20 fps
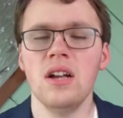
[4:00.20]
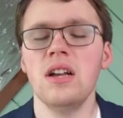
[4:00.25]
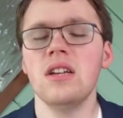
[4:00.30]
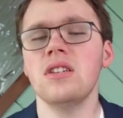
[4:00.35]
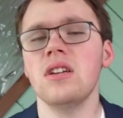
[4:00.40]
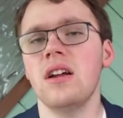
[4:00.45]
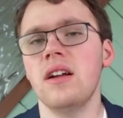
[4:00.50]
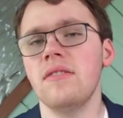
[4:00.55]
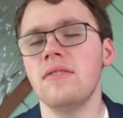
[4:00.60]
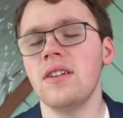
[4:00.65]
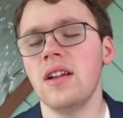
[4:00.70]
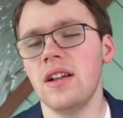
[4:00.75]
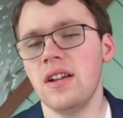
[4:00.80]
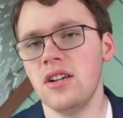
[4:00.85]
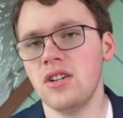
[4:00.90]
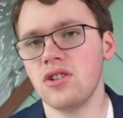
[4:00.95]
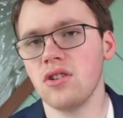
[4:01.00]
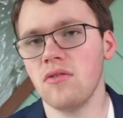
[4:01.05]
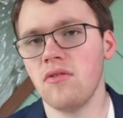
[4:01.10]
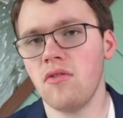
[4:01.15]
He's not everyday
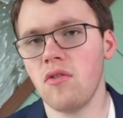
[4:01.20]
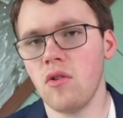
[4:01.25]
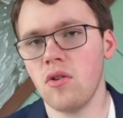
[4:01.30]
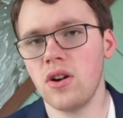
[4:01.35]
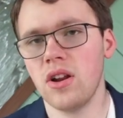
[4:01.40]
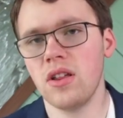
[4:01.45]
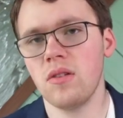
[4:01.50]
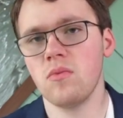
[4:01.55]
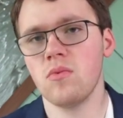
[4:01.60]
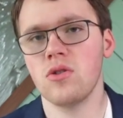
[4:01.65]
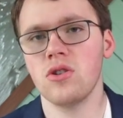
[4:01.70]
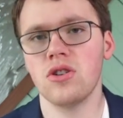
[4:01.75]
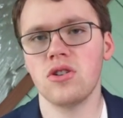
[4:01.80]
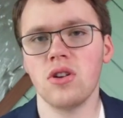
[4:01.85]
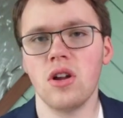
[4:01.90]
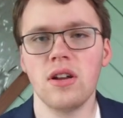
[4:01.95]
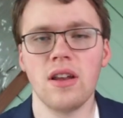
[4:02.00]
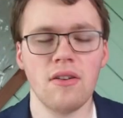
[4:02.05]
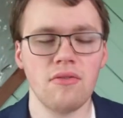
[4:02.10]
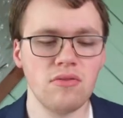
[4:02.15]
NHL forward anymore,
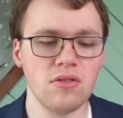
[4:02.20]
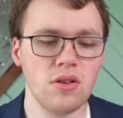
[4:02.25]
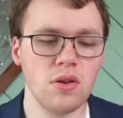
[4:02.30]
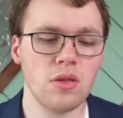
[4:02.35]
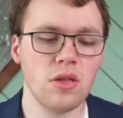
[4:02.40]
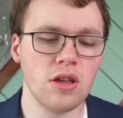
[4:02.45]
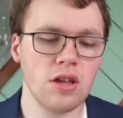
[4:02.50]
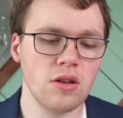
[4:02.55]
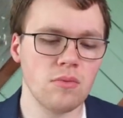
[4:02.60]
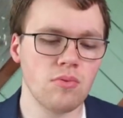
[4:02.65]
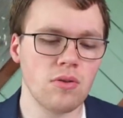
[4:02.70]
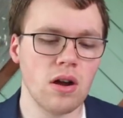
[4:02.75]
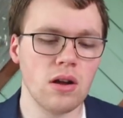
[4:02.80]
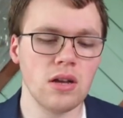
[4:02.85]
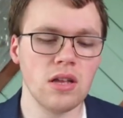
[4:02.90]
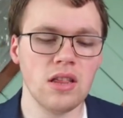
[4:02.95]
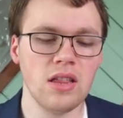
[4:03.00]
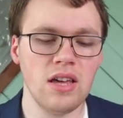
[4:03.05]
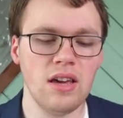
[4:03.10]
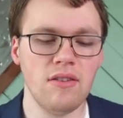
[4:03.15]
so I definitely think he'll
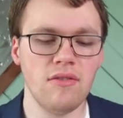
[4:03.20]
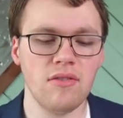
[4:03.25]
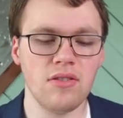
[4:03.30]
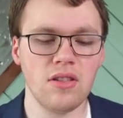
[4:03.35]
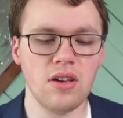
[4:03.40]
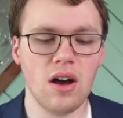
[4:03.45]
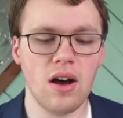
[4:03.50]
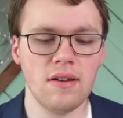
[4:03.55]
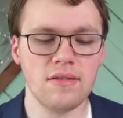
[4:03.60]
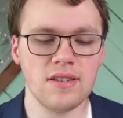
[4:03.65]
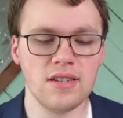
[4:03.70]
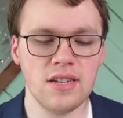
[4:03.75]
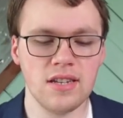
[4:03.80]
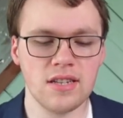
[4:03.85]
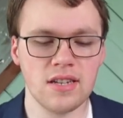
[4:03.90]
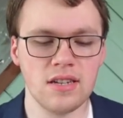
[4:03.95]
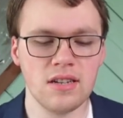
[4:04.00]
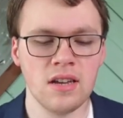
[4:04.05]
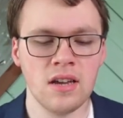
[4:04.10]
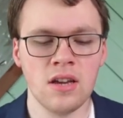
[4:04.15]
probably leave in the
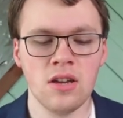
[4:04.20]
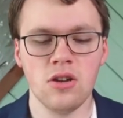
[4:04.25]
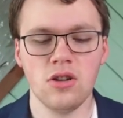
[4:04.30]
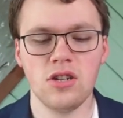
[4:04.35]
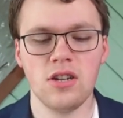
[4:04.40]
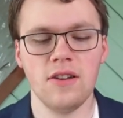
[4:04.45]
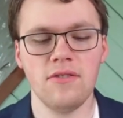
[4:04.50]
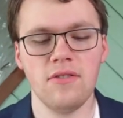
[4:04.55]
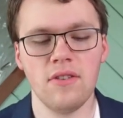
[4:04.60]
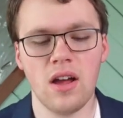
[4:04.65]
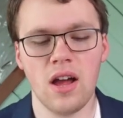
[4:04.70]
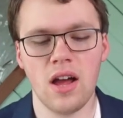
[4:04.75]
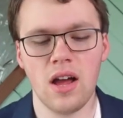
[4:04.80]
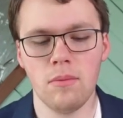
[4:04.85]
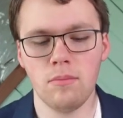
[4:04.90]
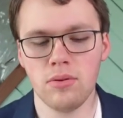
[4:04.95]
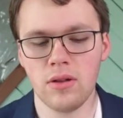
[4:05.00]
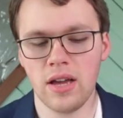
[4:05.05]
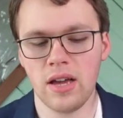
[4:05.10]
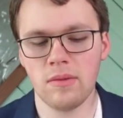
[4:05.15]
offseason. You also
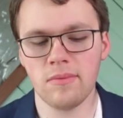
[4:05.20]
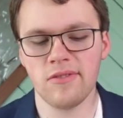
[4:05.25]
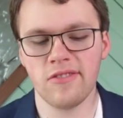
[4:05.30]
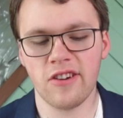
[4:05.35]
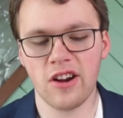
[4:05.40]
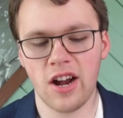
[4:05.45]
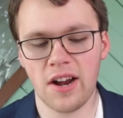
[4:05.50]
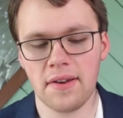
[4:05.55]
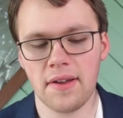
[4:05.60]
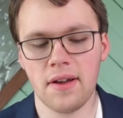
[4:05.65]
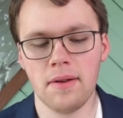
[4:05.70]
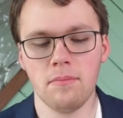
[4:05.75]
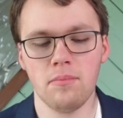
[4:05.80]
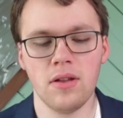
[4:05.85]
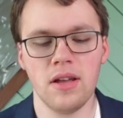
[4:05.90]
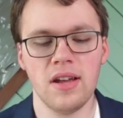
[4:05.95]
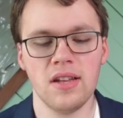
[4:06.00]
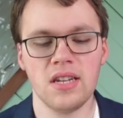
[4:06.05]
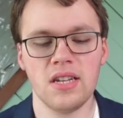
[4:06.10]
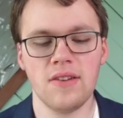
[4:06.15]
have Blais and Varana.
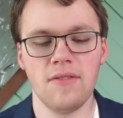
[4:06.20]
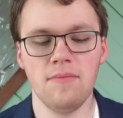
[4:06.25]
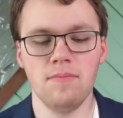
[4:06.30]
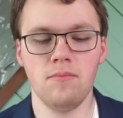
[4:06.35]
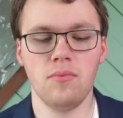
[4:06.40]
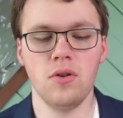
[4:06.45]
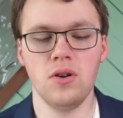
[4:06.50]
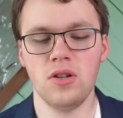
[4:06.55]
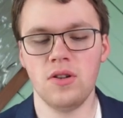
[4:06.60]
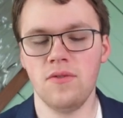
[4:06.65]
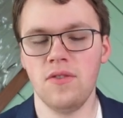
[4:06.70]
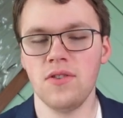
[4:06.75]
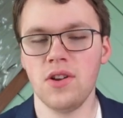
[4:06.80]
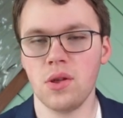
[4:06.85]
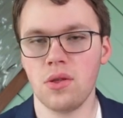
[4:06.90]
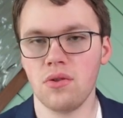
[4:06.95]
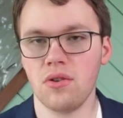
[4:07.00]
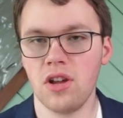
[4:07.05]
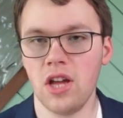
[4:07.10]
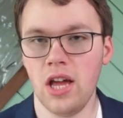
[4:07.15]
Blais had 7 points in
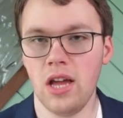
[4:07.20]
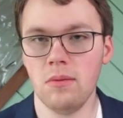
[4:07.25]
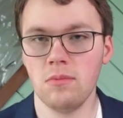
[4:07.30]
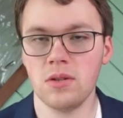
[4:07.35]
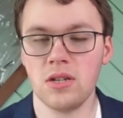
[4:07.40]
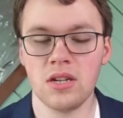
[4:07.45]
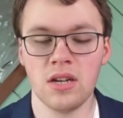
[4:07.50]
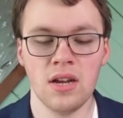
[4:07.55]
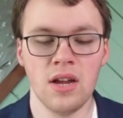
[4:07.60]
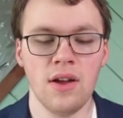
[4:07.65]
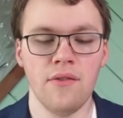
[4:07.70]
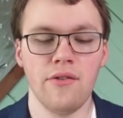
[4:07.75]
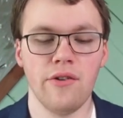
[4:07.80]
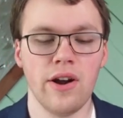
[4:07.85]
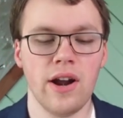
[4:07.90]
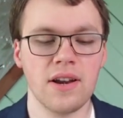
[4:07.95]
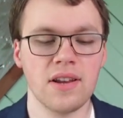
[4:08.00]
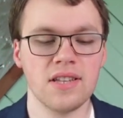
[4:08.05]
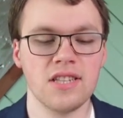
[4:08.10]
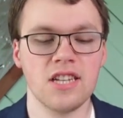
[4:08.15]
53 games.
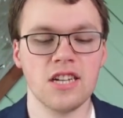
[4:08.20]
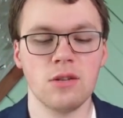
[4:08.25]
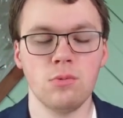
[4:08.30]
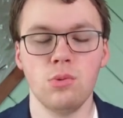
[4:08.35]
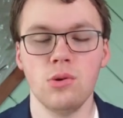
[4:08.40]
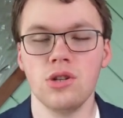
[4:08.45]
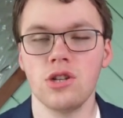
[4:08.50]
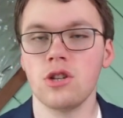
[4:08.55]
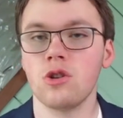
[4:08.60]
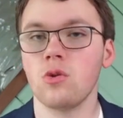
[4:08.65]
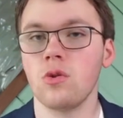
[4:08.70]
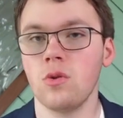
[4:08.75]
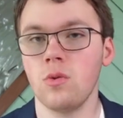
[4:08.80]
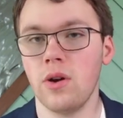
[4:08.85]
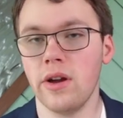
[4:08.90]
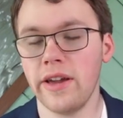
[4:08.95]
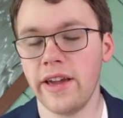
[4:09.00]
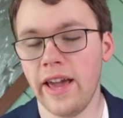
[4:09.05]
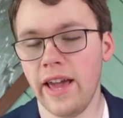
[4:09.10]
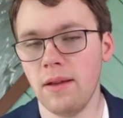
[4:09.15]
Varana, 6 points in
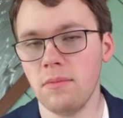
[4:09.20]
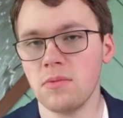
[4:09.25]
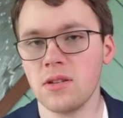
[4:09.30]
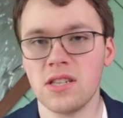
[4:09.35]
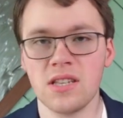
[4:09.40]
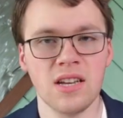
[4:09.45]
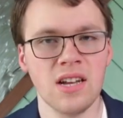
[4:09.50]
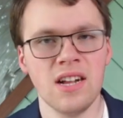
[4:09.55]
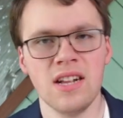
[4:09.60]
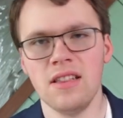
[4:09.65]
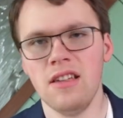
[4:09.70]
21 games.